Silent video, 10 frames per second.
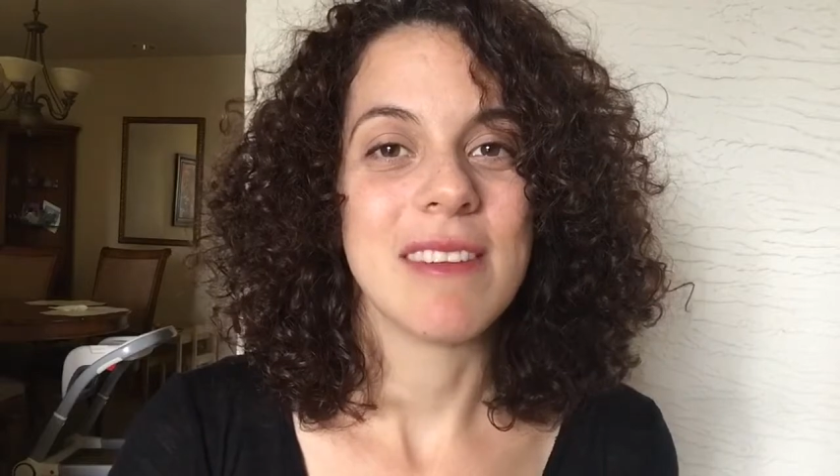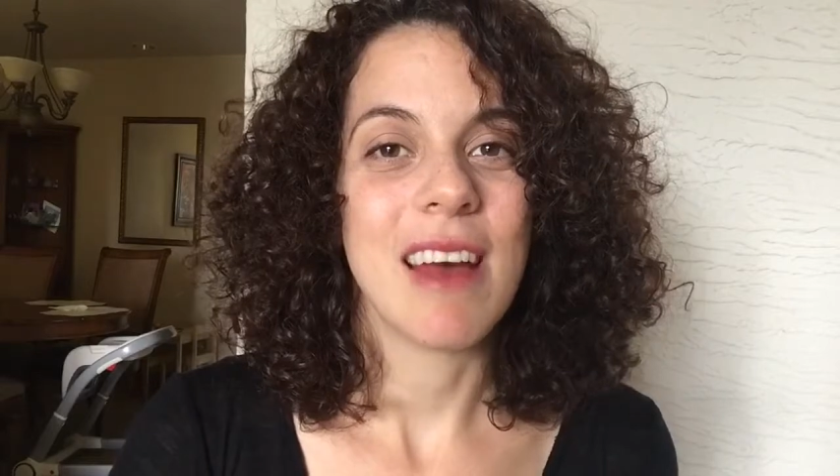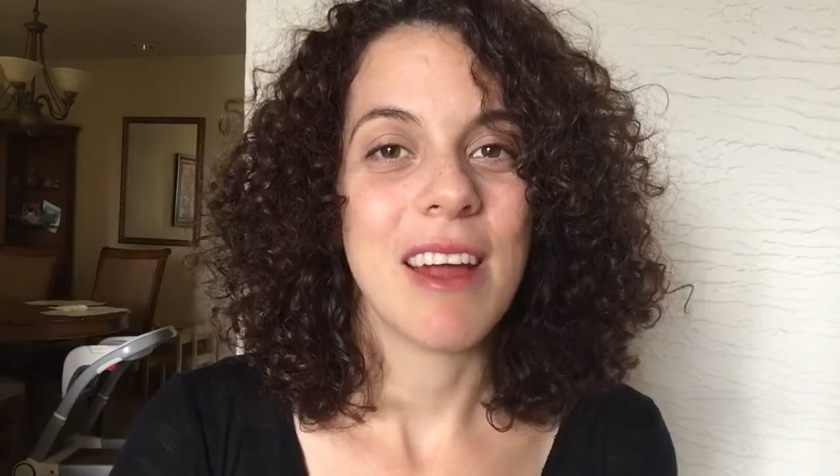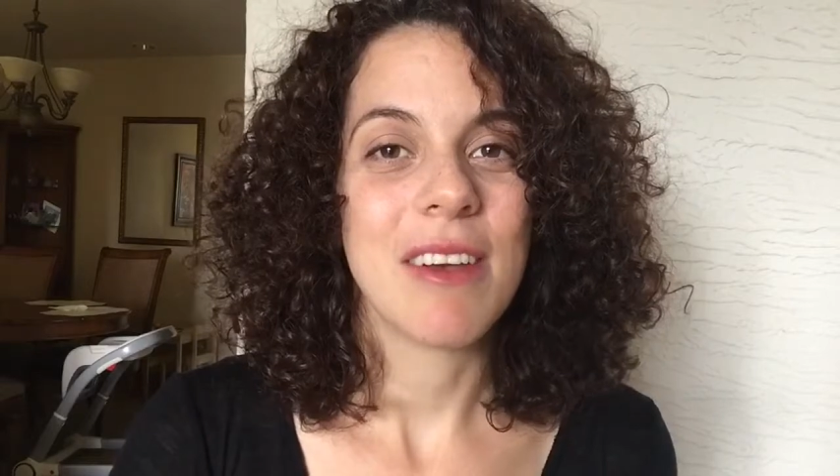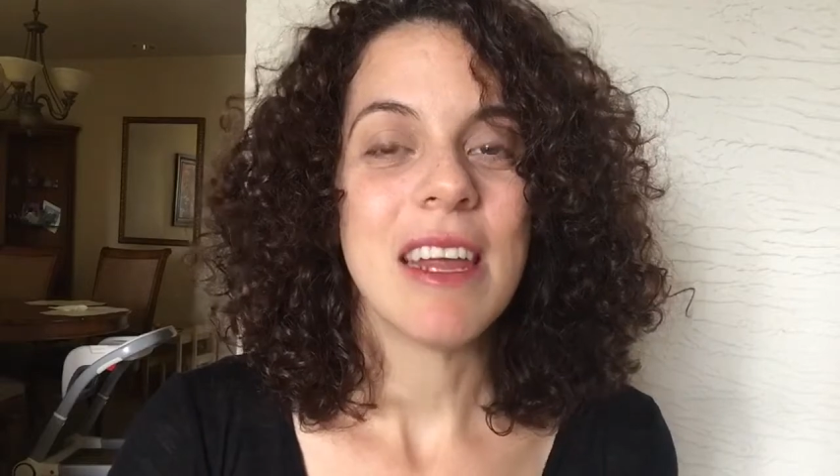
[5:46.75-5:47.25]

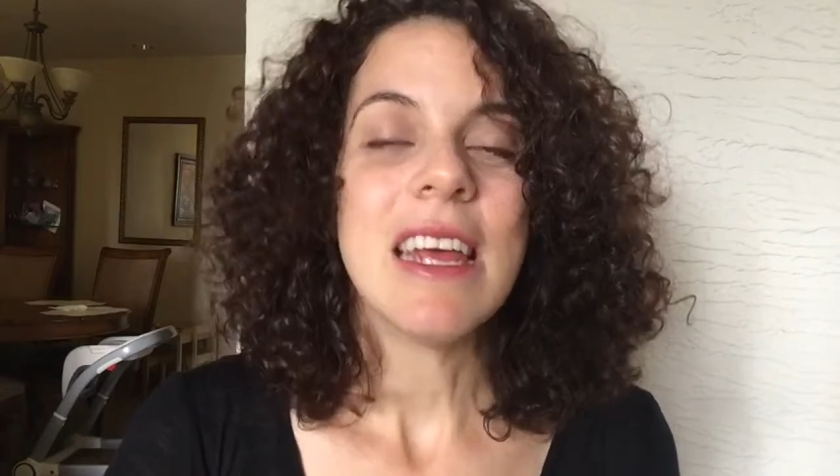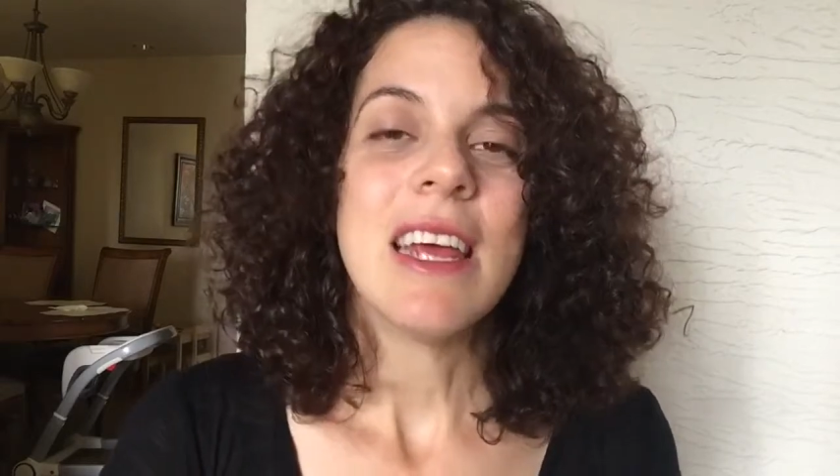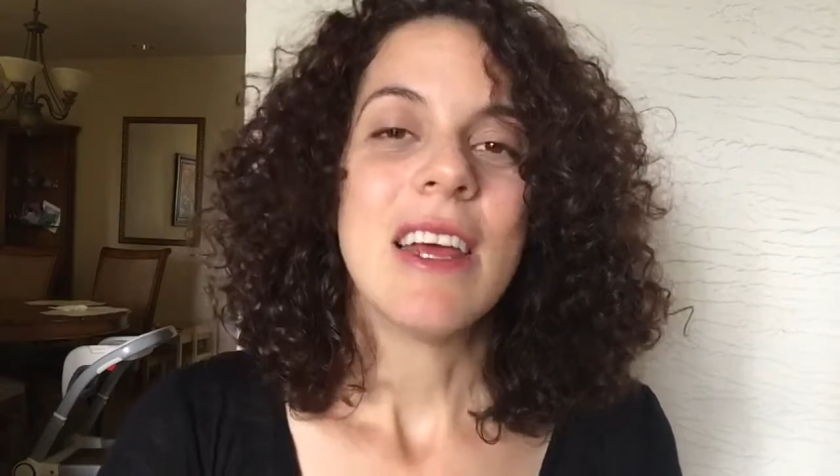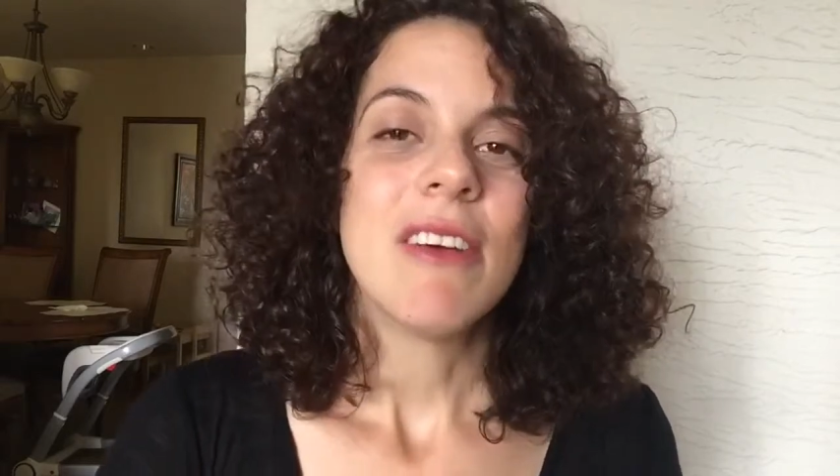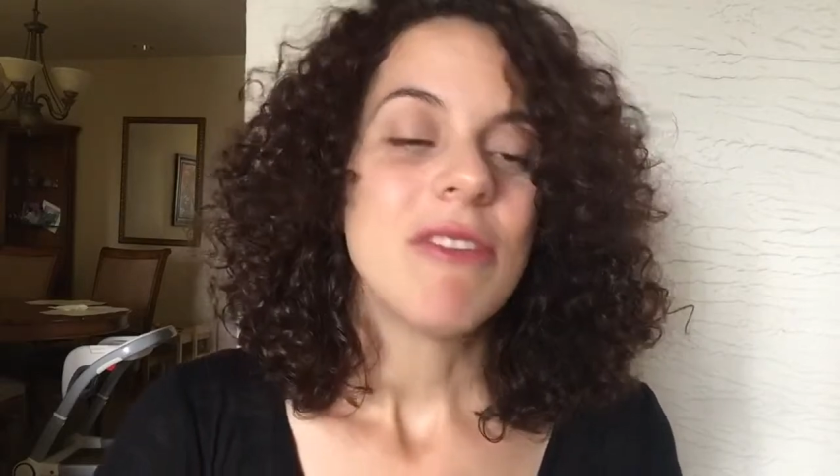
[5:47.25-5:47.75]
not
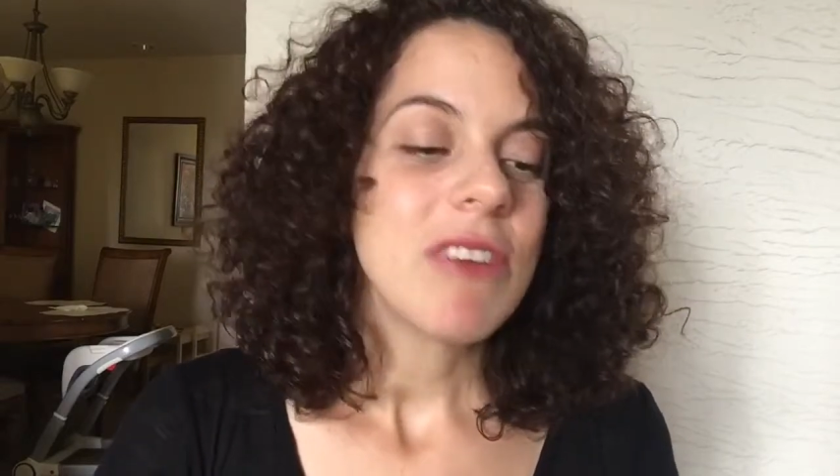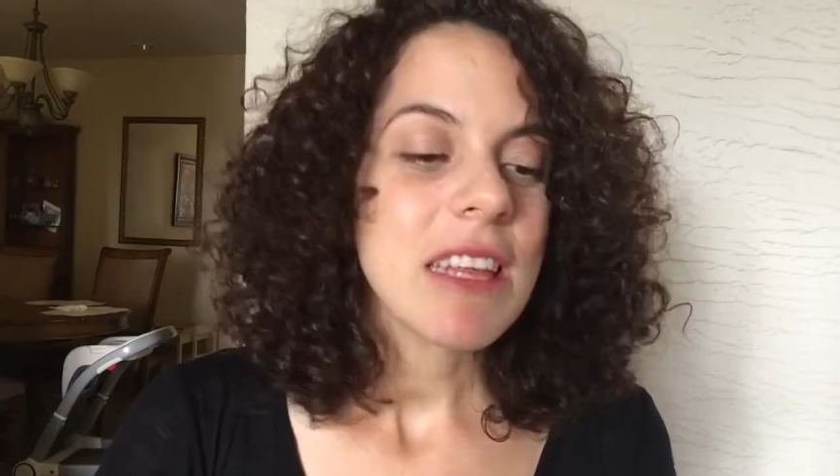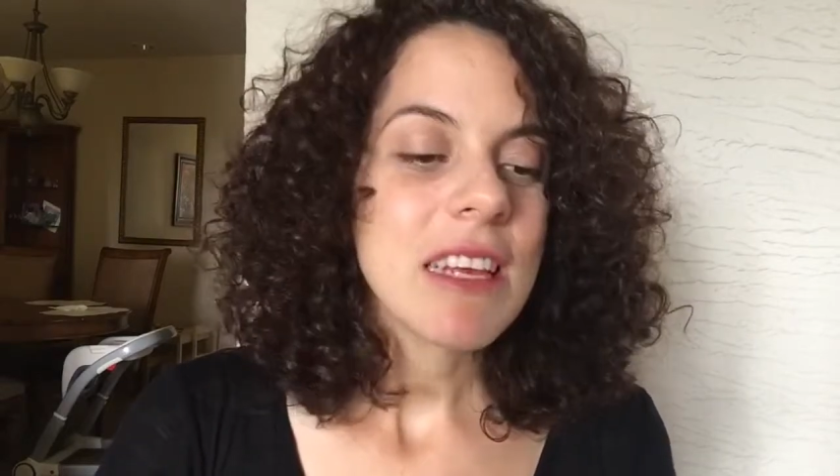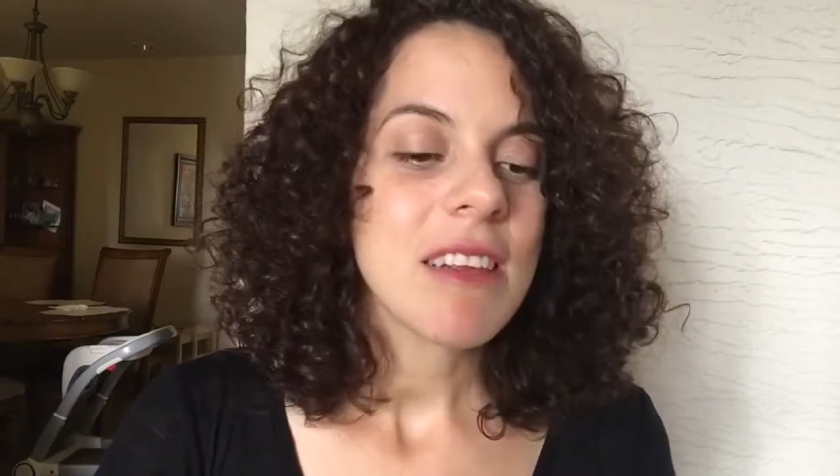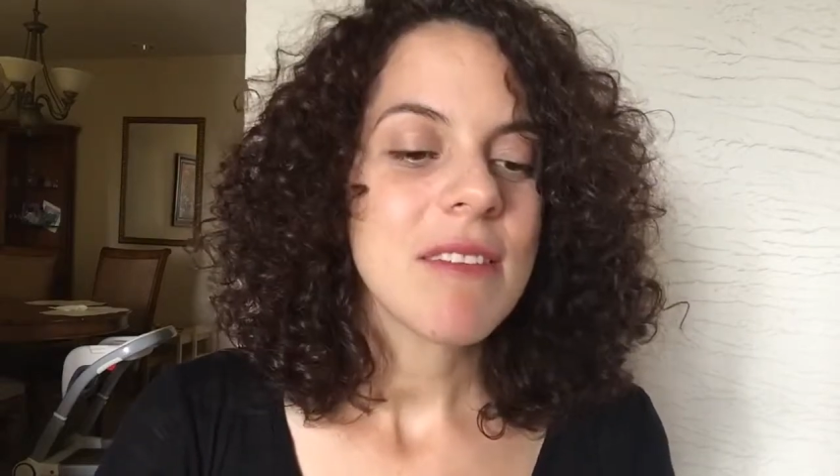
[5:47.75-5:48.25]

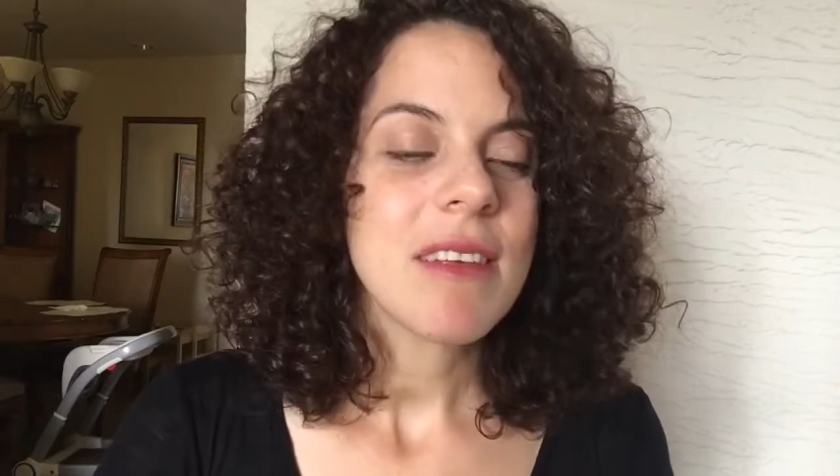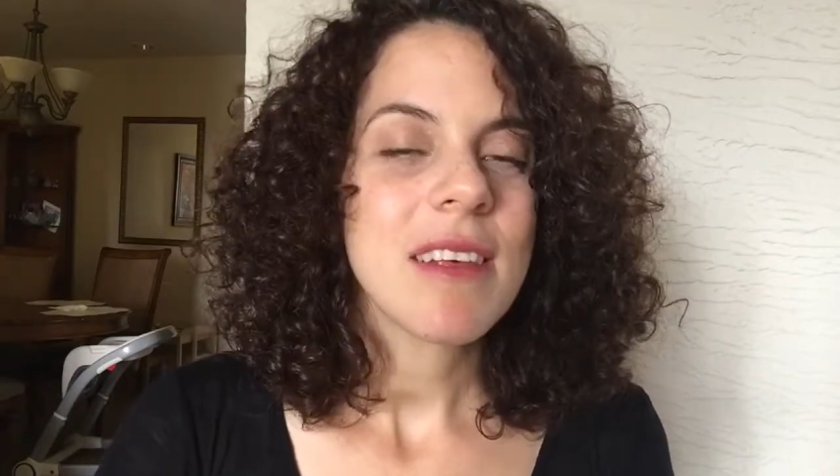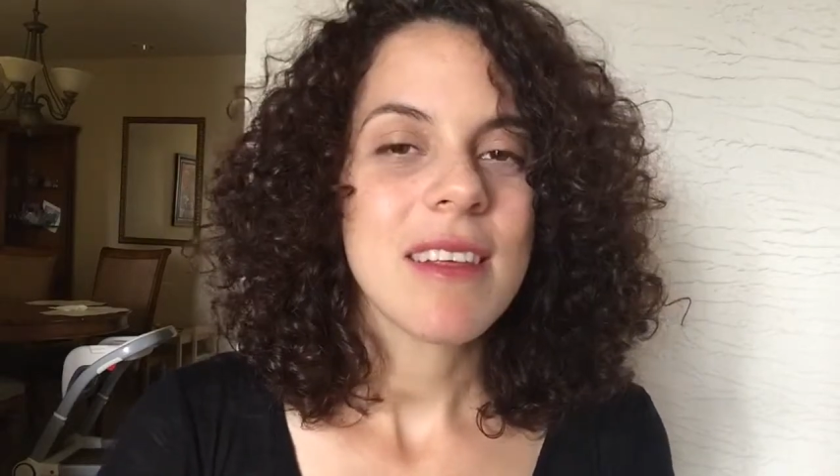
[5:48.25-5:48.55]
feeling